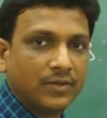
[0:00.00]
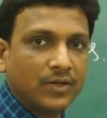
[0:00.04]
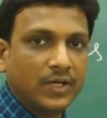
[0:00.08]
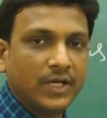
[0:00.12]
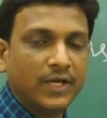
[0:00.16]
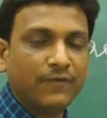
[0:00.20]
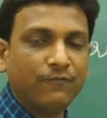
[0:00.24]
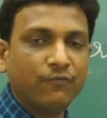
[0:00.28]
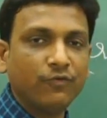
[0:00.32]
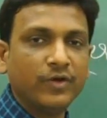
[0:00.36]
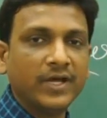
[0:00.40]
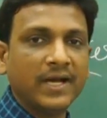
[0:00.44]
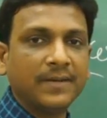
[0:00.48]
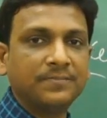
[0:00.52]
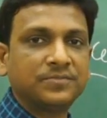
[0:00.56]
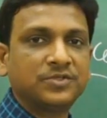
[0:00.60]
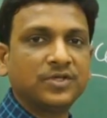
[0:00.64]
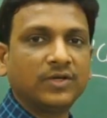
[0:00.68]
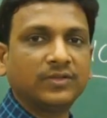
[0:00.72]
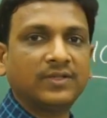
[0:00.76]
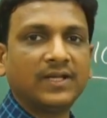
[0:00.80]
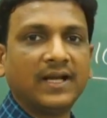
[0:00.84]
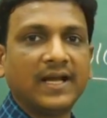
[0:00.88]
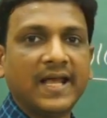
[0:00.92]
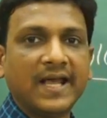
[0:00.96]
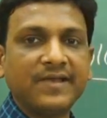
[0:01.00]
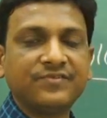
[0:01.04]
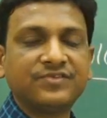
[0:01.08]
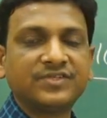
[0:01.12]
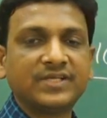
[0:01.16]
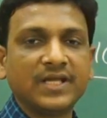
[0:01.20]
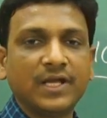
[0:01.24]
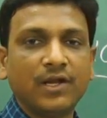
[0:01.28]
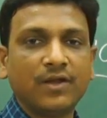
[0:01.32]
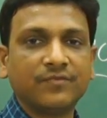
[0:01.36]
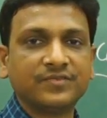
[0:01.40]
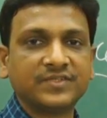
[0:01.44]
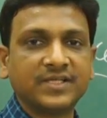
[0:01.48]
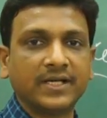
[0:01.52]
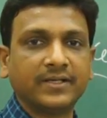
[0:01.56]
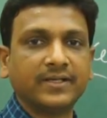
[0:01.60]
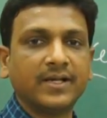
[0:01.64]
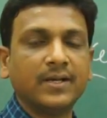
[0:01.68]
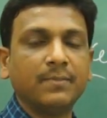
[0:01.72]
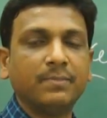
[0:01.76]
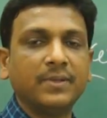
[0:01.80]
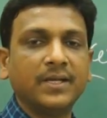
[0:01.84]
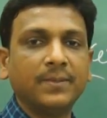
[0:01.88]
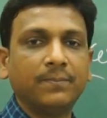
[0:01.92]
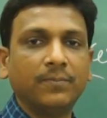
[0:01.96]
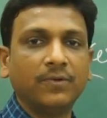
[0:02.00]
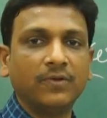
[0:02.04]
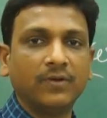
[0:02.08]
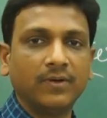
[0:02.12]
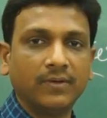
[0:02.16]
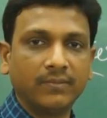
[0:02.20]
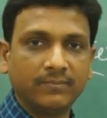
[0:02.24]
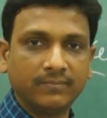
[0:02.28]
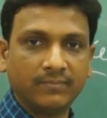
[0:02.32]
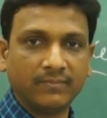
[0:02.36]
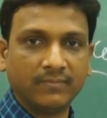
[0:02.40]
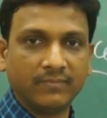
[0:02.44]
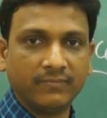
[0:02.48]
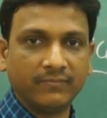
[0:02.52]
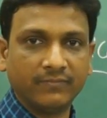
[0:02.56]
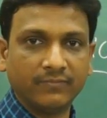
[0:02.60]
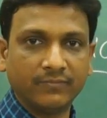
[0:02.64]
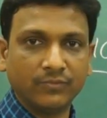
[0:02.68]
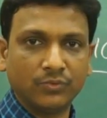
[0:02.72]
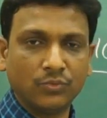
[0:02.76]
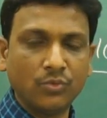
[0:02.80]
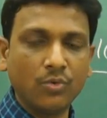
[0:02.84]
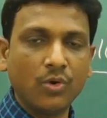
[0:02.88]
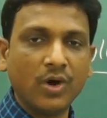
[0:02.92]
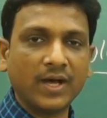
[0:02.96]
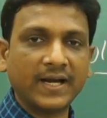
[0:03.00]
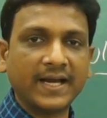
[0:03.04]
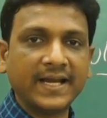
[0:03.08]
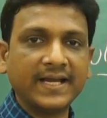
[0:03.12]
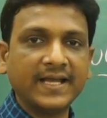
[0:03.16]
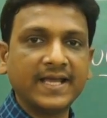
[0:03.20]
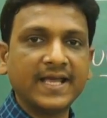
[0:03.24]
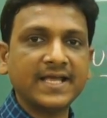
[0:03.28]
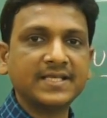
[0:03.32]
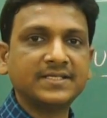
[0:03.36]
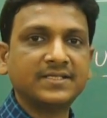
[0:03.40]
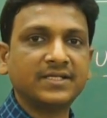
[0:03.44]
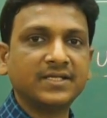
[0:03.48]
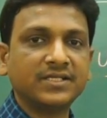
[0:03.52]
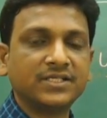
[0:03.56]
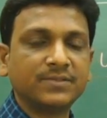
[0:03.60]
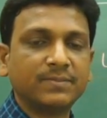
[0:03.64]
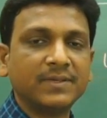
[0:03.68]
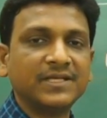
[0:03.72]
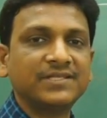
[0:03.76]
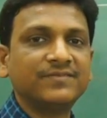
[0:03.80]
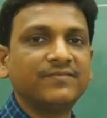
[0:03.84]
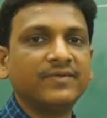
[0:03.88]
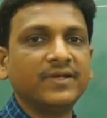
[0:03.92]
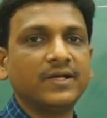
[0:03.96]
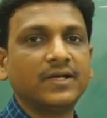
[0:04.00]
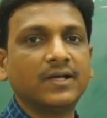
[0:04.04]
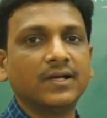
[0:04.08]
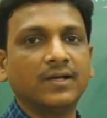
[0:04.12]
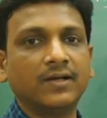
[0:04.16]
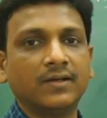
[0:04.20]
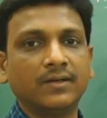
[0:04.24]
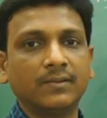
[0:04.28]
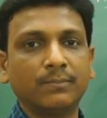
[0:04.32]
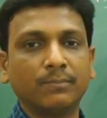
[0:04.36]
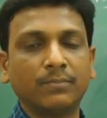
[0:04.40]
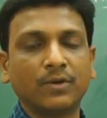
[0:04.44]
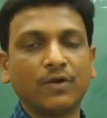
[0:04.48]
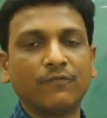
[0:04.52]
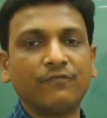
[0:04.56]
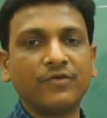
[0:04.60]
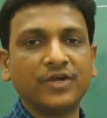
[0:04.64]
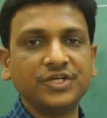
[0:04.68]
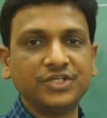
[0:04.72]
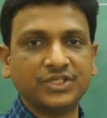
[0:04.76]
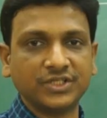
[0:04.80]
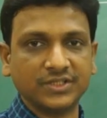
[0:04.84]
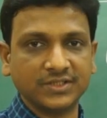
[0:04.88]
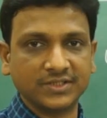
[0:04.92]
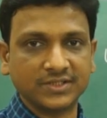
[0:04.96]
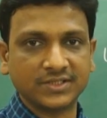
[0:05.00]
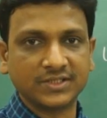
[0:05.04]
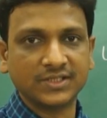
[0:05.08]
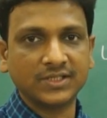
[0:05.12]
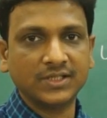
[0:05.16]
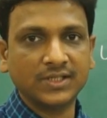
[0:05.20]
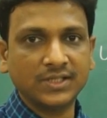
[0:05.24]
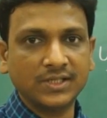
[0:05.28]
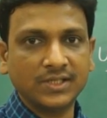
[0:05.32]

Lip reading: If we observe the lifestyle of certain people who are engaged in specific professions,